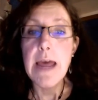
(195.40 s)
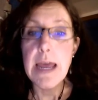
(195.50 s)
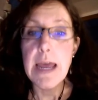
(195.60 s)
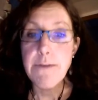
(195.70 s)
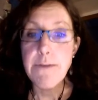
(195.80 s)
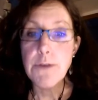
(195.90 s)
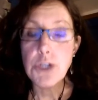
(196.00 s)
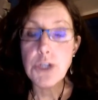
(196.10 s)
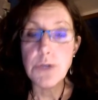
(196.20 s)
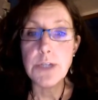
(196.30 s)
If you
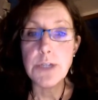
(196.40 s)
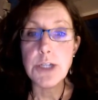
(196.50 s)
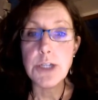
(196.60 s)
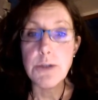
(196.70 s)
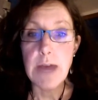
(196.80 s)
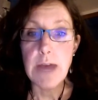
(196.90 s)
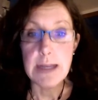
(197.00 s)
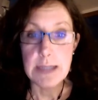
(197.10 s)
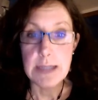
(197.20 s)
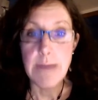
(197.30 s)
choose to do that
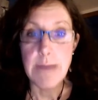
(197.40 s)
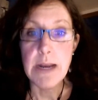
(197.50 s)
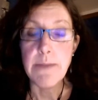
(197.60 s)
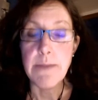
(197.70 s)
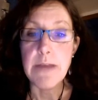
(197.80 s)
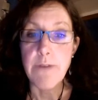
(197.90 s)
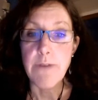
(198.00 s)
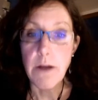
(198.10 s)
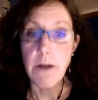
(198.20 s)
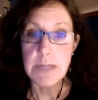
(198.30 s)
assignment and be
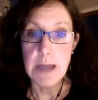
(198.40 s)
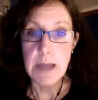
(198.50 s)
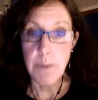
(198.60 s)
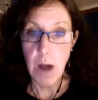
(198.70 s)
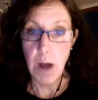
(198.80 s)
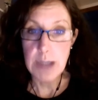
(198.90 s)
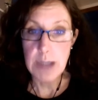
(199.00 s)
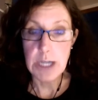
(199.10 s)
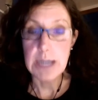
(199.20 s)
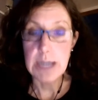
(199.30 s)
involved in that
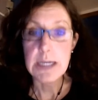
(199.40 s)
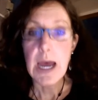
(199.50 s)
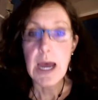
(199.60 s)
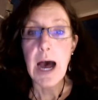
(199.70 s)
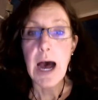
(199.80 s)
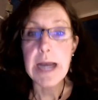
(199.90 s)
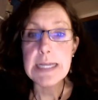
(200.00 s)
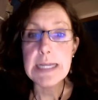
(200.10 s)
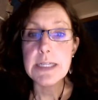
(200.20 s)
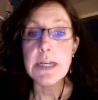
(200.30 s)
project, I
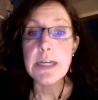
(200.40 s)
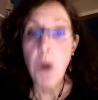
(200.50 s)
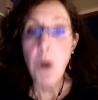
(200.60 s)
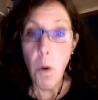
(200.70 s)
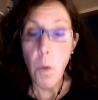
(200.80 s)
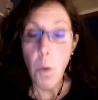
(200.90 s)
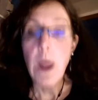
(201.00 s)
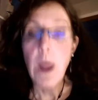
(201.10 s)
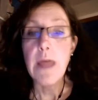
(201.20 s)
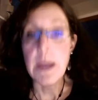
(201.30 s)
need to know
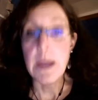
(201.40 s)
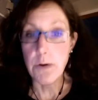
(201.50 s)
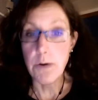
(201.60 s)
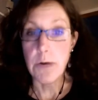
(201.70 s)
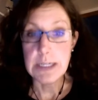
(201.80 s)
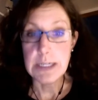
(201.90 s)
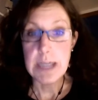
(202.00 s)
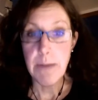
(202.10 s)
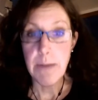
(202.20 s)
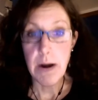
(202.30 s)
that you're going to
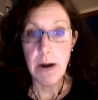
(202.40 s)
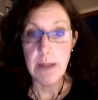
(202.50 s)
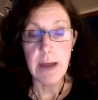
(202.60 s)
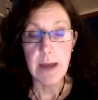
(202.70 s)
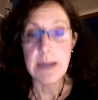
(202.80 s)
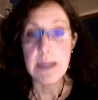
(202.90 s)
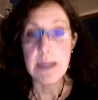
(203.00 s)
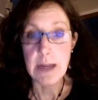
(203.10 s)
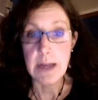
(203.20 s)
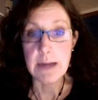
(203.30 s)
take part in that in
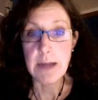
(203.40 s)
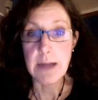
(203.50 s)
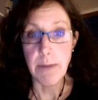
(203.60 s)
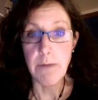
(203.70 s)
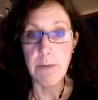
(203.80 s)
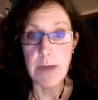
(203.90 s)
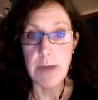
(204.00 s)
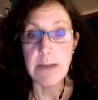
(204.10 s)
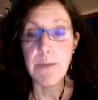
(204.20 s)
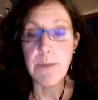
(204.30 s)
the next couple of
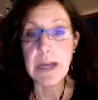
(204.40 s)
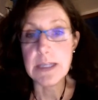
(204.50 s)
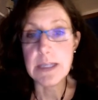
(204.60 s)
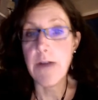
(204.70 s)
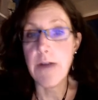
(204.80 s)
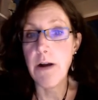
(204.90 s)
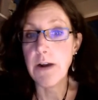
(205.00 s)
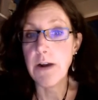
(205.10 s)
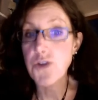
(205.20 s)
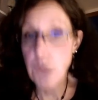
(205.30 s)
weeks, because there
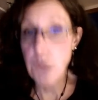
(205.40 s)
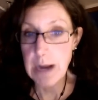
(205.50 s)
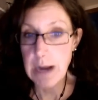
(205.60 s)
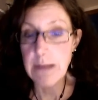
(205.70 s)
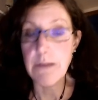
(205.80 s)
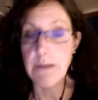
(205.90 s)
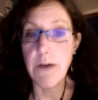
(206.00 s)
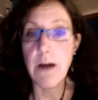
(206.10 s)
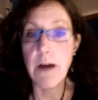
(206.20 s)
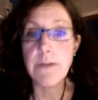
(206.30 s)
are trainings
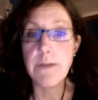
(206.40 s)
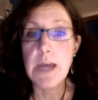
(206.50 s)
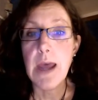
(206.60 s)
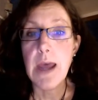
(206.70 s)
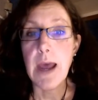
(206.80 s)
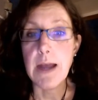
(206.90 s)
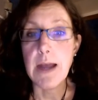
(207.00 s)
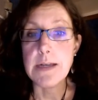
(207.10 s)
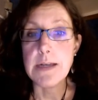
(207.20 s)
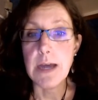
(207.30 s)
involved,
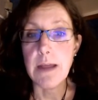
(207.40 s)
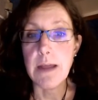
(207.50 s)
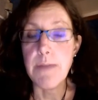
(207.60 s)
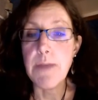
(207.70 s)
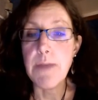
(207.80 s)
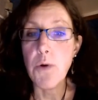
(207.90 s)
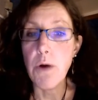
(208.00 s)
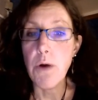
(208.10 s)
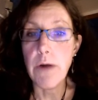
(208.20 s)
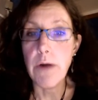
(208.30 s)
and the people who
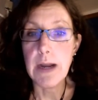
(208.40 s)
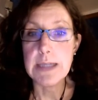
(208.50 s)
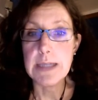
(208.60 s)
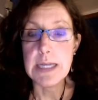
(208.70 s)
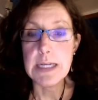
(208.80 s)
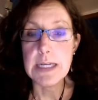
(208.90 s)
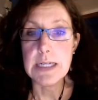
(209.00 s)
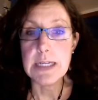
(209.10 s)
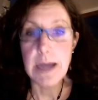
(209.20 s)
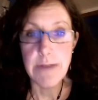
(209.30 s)
are organizing it
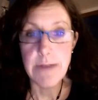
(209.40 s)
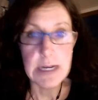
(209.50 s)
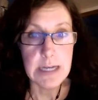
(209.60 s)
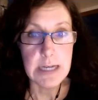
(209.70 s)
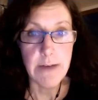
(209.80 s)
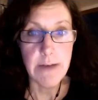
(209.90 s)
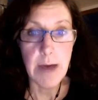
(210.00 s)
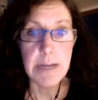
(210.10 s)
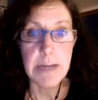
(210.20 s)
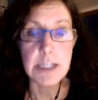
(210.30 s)
need to have an idea of how
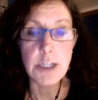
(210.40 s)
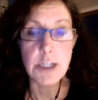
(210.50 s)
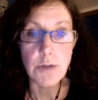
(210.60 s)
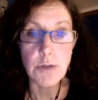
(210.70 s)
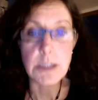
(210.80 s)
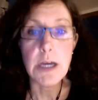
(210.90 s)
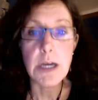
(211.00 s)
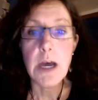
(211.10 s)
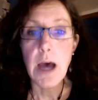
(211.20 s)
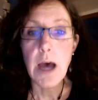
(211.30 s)
many students
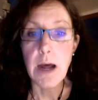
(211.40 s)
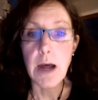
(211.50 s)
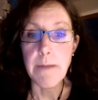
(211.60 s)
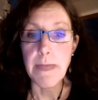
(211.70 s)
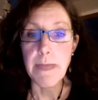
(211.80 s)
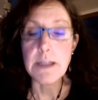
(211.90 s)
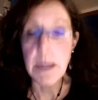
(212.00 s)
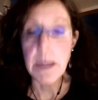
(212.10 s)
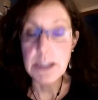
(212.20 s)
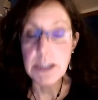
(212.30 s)

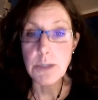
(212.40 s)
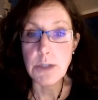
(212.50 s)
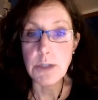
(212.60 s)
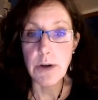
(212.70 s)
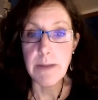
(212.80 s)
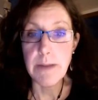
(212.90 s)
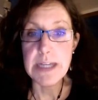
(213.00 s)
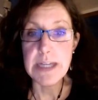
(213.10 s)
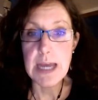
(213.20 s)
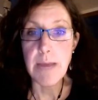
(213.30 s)
are going to be
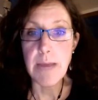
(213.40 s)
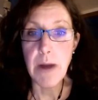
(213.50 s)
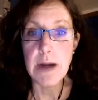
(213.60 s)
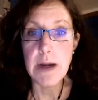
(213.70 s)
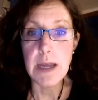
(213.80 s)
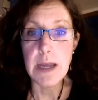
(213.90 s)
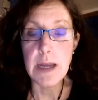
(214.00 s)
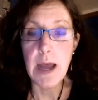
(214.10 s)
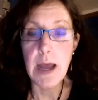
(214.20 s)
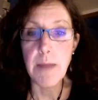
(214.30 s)
taking part
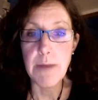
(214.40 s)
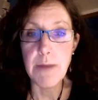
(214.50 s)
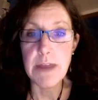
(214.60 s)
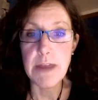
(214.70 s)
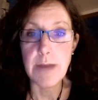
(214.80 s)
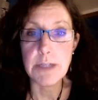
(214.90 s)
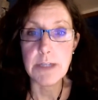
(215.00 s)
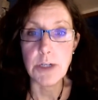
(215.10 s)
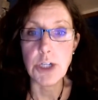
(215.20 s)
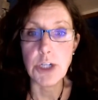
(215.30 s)
in helping with that
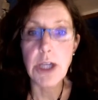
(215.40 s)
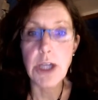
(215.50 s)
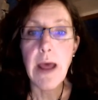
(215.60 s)
research.